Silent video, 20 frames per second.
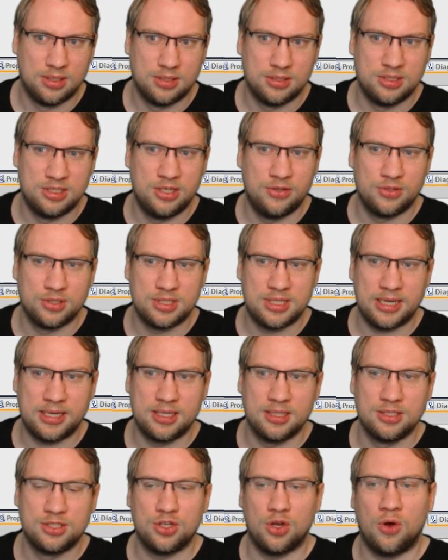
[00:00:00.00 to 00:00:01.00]
0
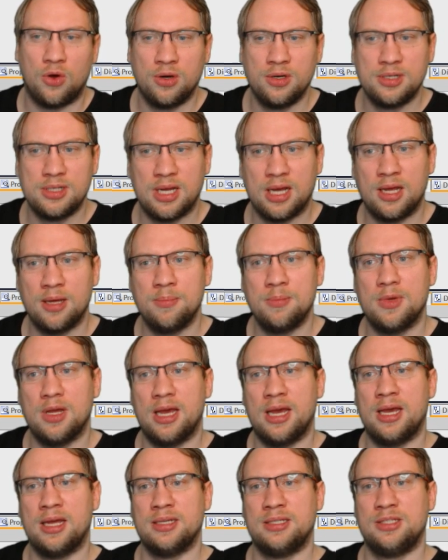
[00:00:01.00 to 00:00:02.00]
seconds on time
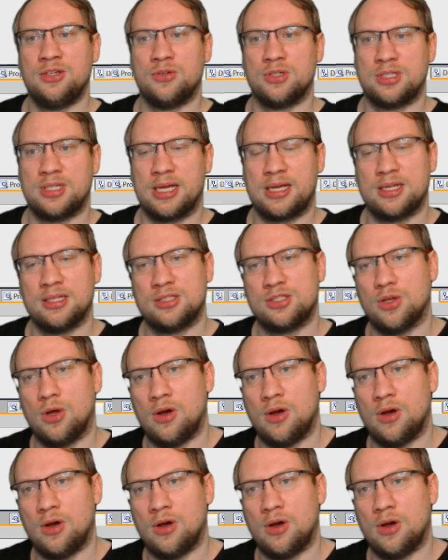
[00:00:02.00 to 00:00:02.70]
and 0 seconds